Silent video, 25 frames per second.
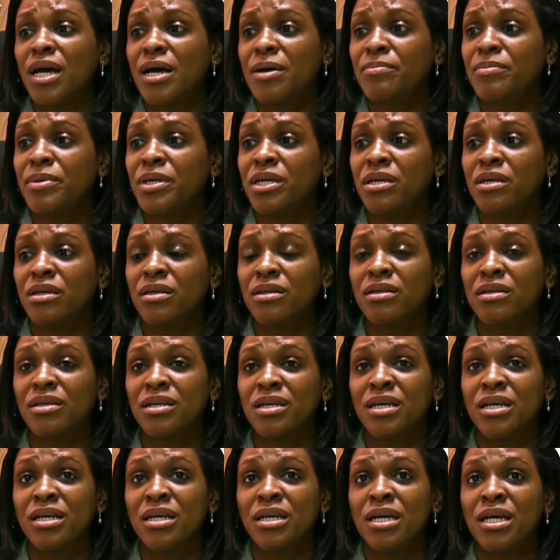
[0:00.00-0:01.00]
I mean,
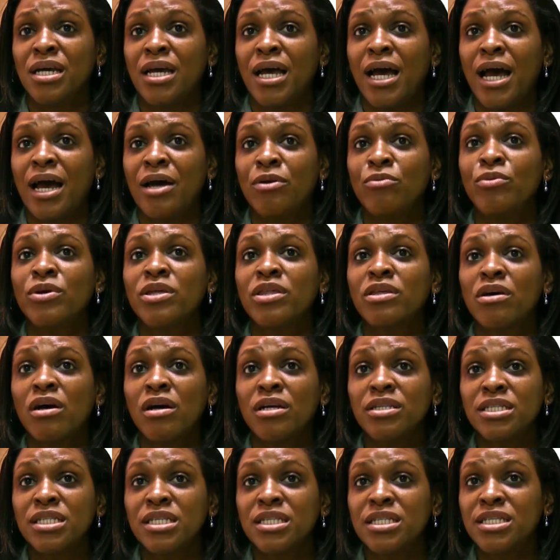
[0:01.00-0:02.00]
and with
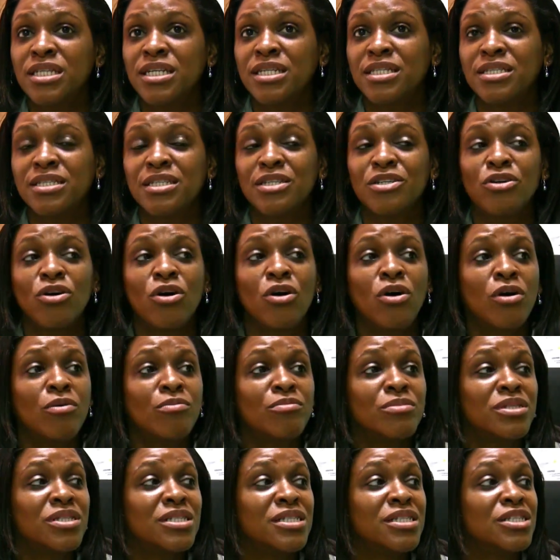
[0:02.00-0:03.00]
consistency
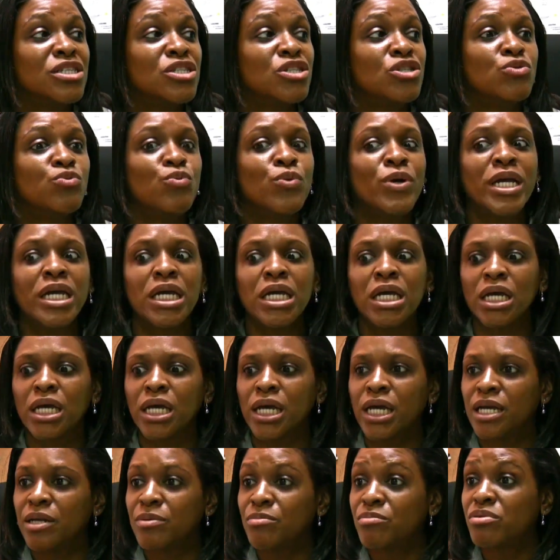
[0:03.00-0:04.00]
comes the swing
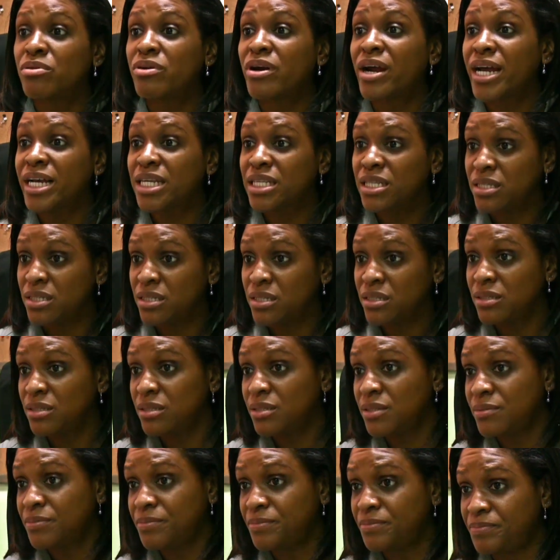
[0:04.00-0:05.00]
in
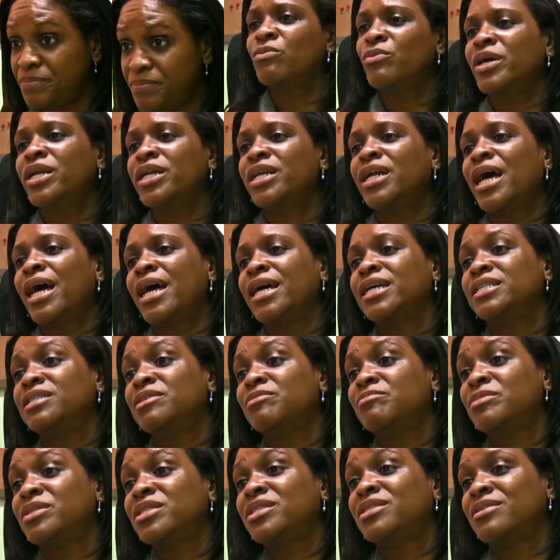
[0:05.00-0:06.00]
prices when the
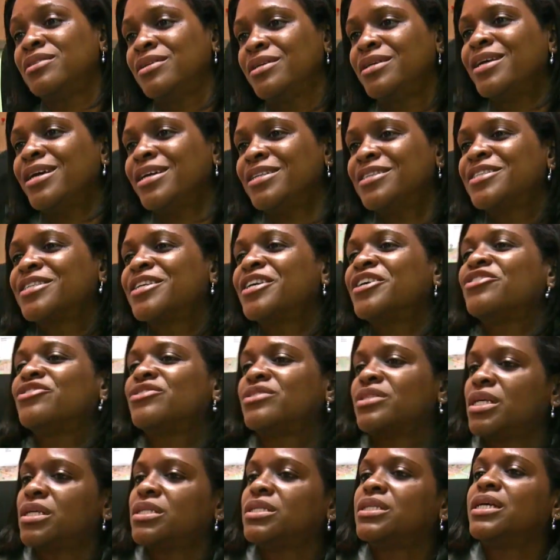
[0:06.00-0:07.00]
items get
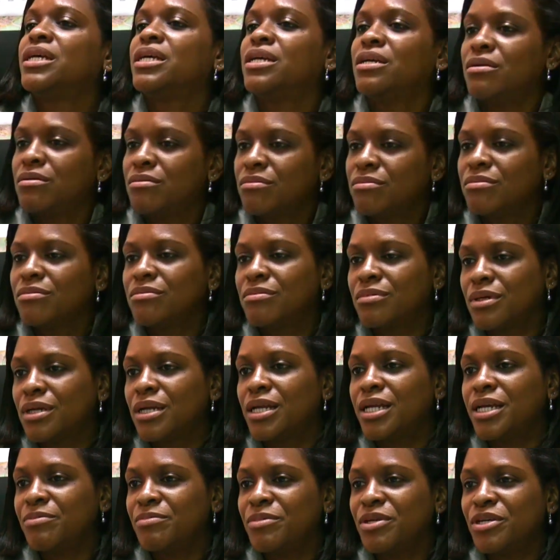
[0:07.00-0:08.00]
scarce, as they it
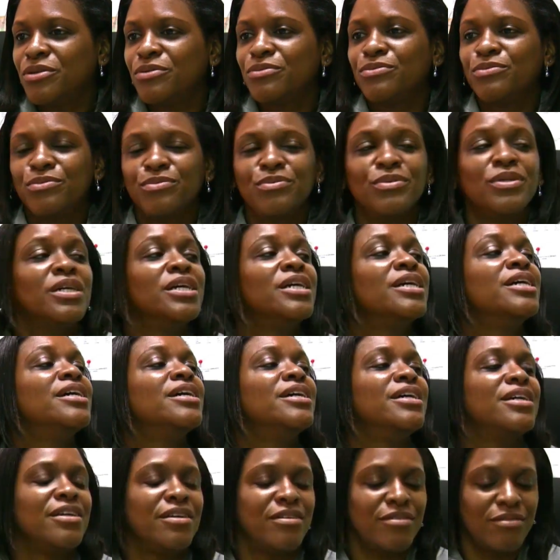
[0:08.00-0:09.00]
claim they do.
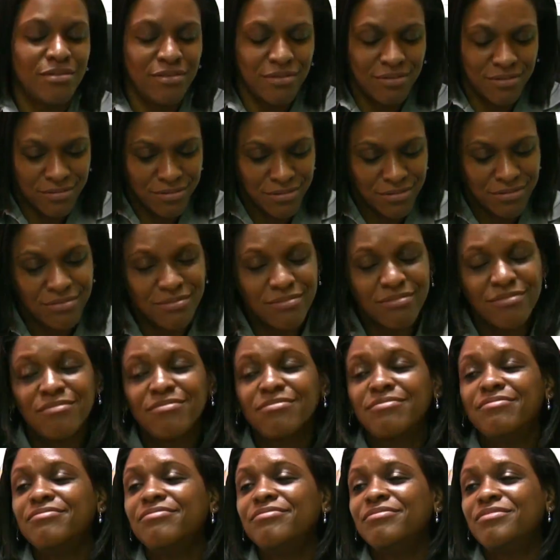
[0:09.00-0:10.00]
The prices go
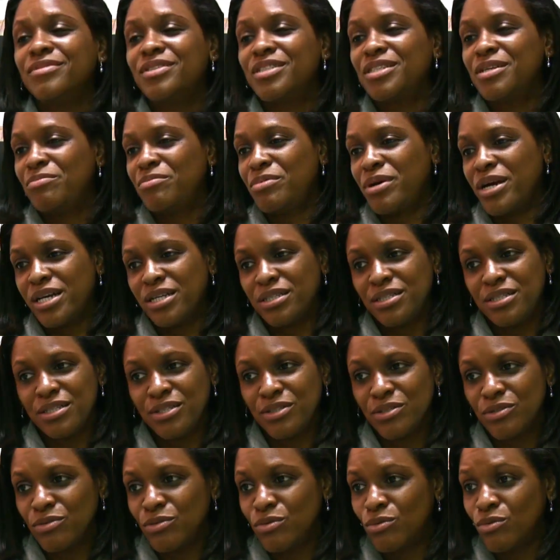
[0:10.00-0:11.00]
sky high. The
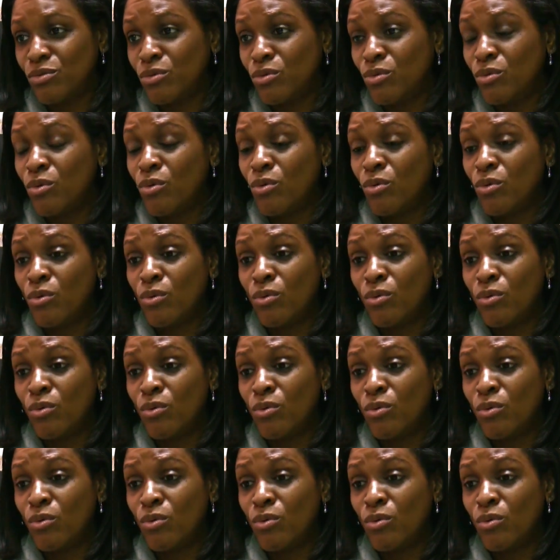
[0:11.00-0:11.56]
prices go.